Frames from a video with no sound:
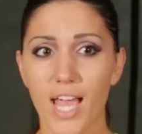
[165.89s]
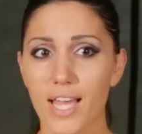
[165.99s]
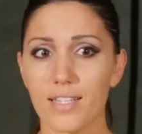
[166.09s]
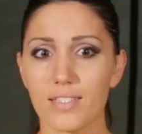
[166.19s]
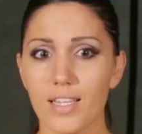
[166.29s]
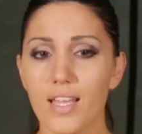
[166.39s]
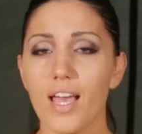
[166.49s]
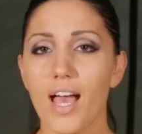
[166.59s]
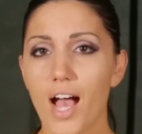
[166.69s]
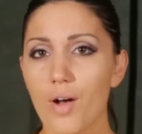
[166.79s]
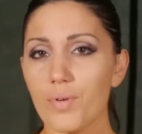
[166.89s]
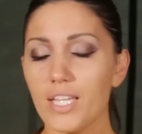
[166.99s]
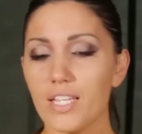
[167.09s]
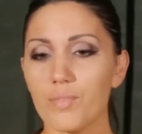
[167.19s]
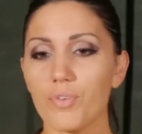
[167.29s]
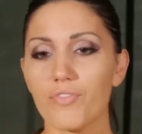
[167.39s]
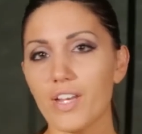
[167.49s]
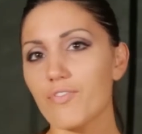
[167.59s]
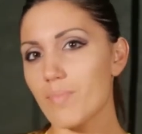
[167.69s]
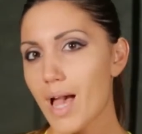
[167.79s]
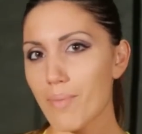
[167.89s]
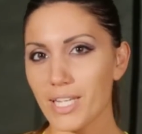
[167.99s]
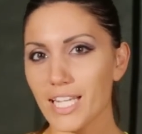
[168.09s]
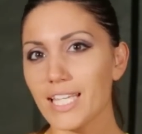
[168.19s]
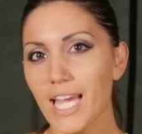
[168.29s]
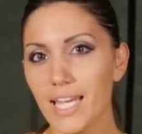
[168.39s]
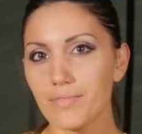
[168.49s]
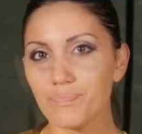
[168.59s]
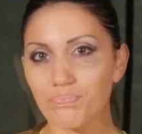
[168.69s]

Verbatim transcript: And how he could prevent it from happening again.